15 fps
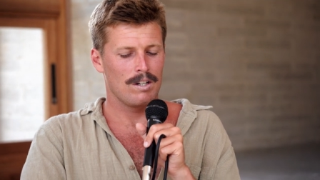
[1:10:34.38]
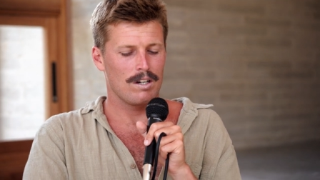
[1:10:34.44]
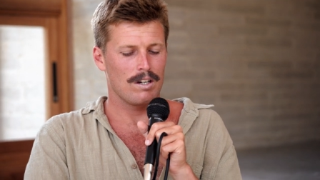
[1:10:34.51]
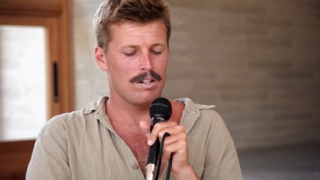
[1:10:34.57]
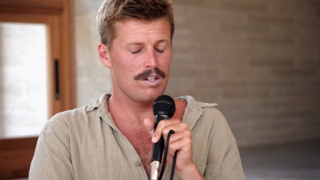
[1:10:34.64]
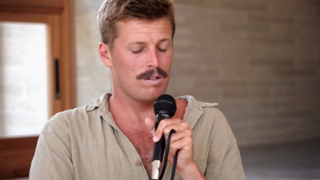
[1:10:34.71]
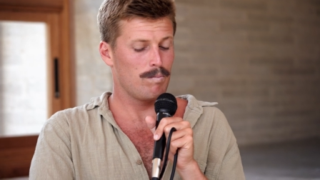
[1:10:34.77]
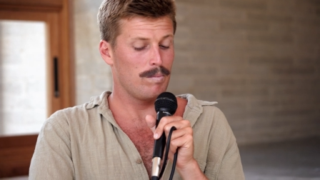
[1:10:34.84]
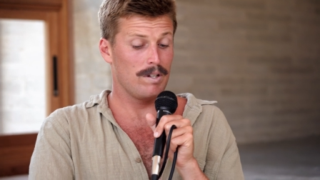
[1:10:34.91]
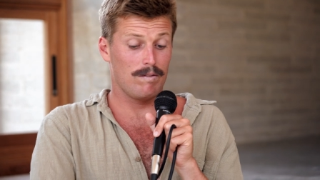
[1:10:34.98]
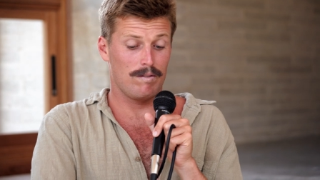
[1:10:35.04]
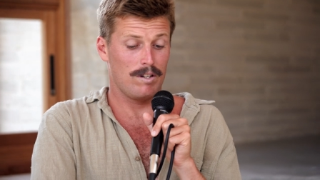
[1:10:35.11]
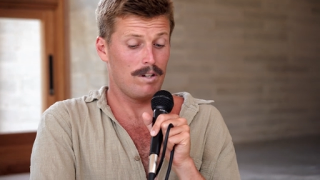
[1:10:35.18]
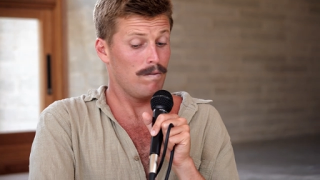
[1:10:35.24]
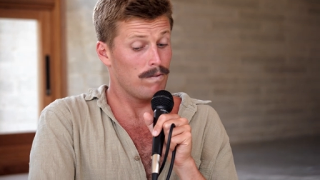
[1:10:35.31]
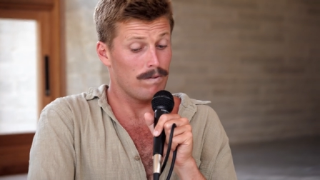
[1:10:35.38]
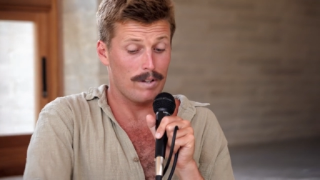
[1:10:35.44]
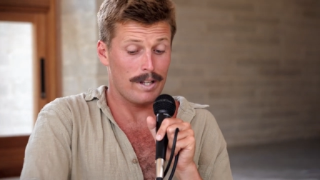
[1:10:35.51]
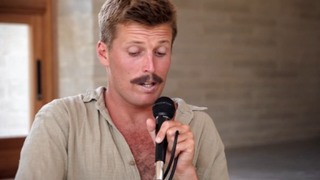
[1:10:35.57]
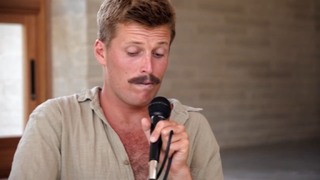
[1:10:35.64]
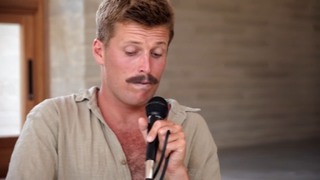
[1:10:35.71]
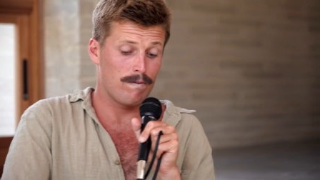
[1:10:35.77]
could just be you know
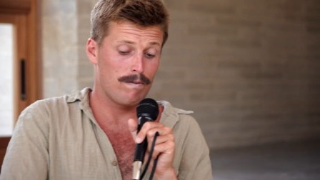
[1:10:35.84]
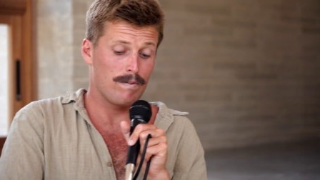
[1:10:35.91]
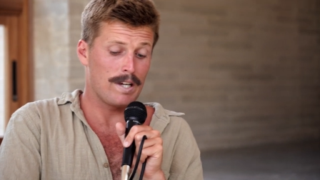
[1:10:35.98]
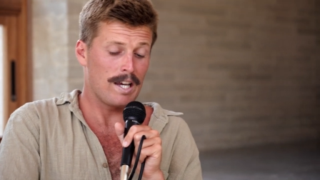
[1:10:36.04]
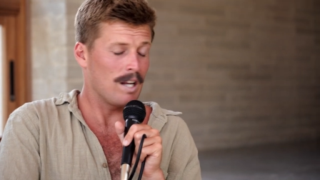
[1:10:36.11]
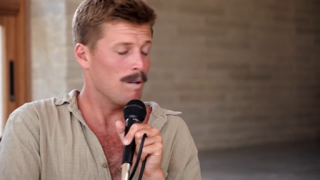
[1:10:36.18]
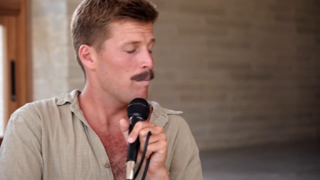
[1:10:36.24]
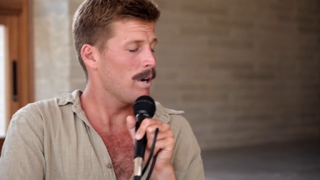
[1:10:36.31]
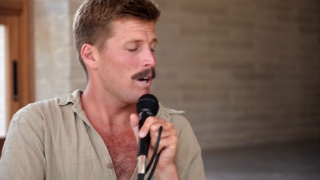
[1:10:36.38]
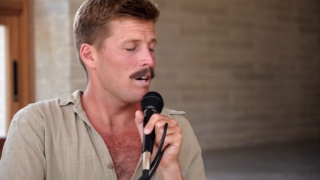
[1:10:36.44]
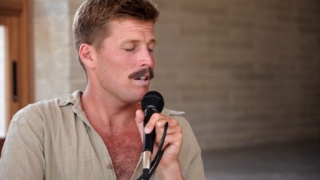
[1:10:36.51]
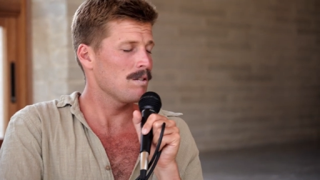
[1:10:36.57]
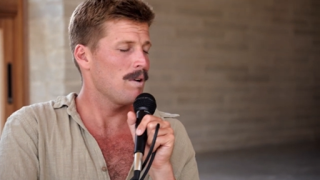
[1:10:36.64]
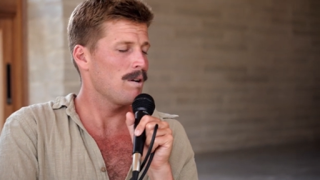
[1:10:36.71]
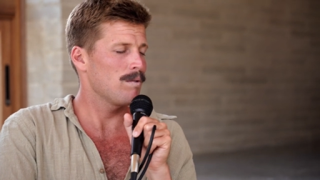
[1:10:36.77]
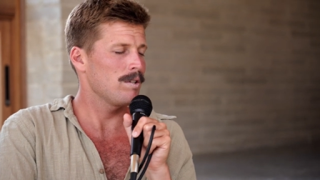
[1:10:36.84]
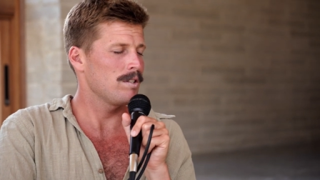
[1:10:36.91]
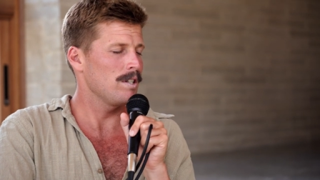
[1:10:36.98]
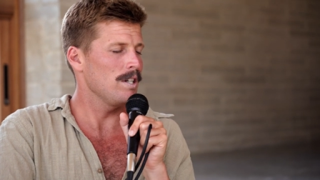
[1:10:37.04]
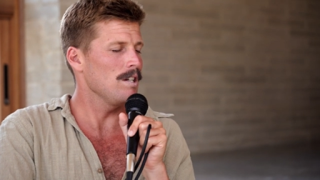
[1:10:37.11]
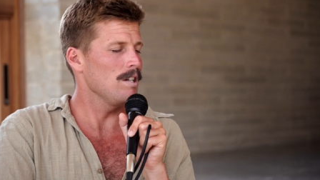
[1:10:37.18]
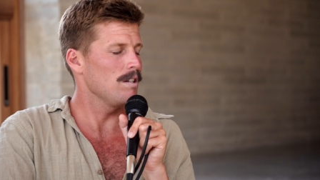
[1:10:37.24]
like getting past my
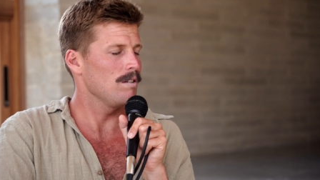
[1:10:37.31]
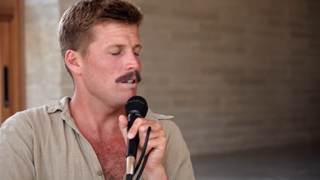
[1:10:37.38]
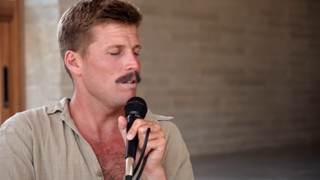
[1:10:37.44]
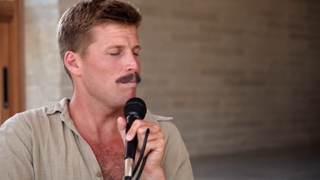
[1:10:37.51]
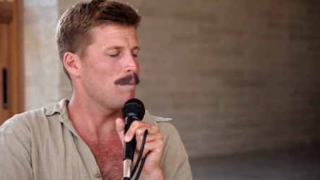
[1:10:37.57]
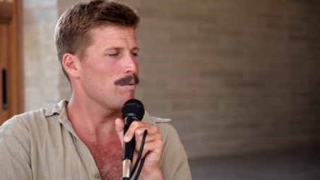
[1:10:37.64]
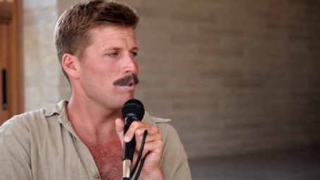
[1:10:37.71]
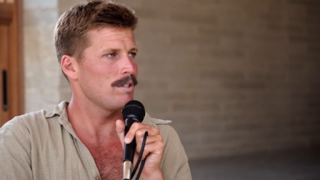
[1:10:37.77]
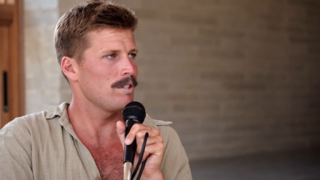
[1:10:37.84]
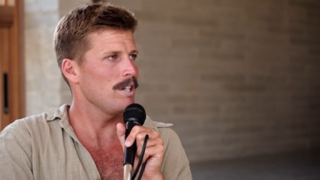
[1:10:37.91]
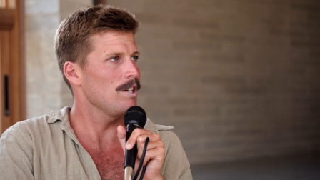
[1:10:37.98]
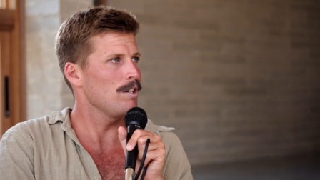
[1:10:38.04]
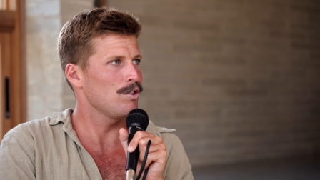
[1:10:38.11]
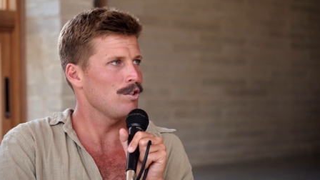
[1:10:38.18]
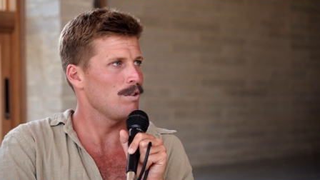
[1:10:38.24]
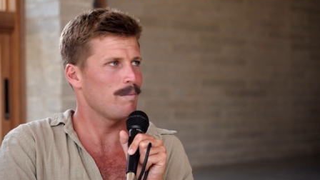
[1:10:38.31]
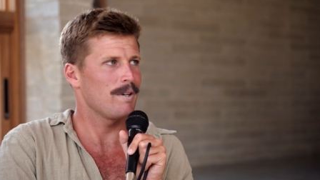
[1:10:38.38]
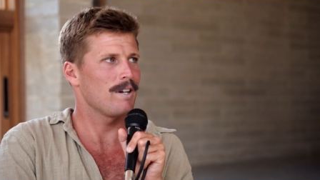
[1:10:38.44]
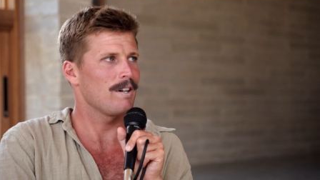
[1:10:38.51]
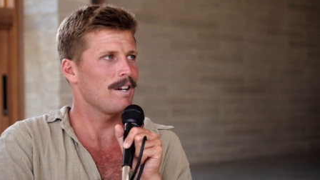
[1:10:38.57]
receipt, my receipt issue, man.